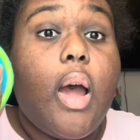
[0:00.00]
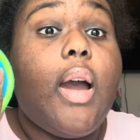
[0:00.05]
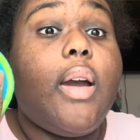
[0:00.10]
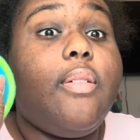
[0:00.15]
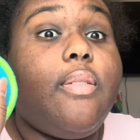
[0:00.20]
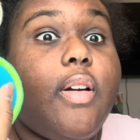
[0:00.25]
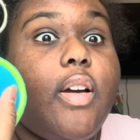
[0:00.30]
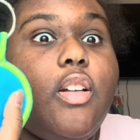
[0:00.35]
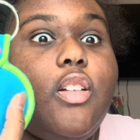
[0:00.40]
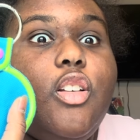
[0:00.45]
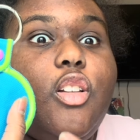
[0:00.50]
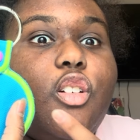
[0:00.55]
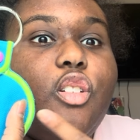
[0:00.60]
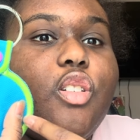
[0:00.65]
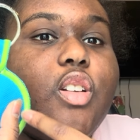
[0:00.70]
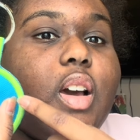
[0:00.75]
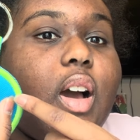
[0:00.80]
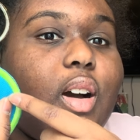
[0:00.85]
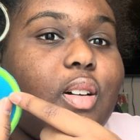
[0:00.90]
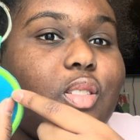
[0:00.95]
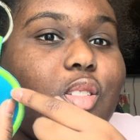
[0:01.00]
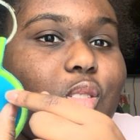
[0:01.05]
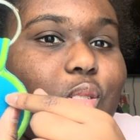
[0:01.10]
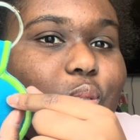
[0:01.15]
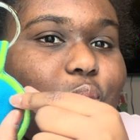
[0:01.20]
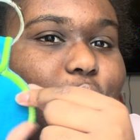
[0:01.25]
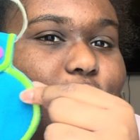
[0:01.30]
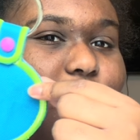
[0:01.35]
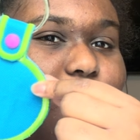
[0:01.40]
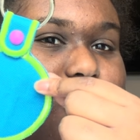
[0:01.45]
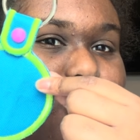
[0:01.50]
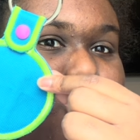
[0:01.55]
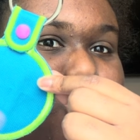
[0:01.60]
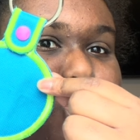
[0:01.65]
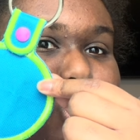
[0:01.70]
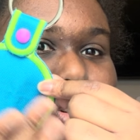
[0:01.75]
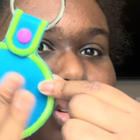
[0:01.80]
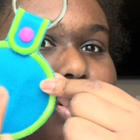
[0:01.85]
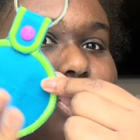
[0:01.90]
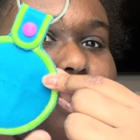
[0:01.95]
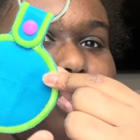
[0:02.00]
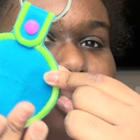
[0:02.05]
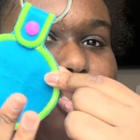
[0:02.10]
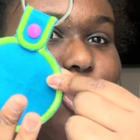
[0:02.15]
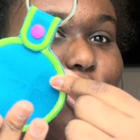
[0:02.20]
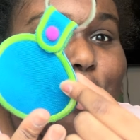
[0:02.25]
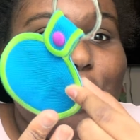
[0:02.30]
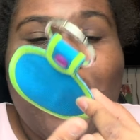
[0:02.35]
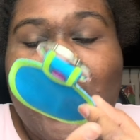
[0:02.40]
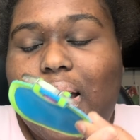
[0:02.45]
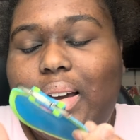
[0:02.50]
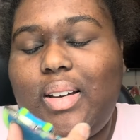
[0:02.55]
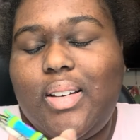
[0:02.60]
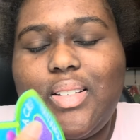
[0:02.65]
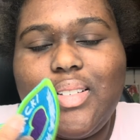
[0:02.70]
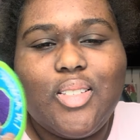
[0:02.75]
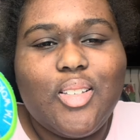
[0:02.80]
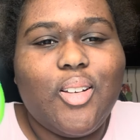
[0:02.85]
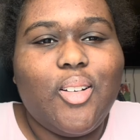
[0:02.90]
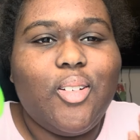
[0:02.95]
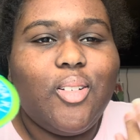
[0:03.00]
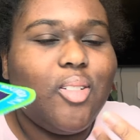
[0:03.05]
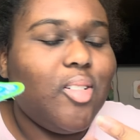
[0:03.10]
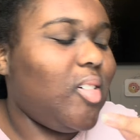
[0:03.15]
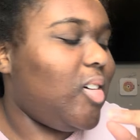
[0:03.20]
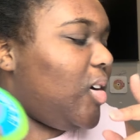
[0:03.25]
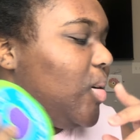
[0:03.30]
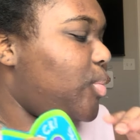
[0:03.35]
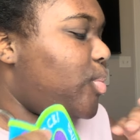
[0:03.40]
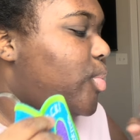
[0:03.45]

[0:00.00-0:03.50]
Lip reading: I finally learned how to do it for the back. So I'm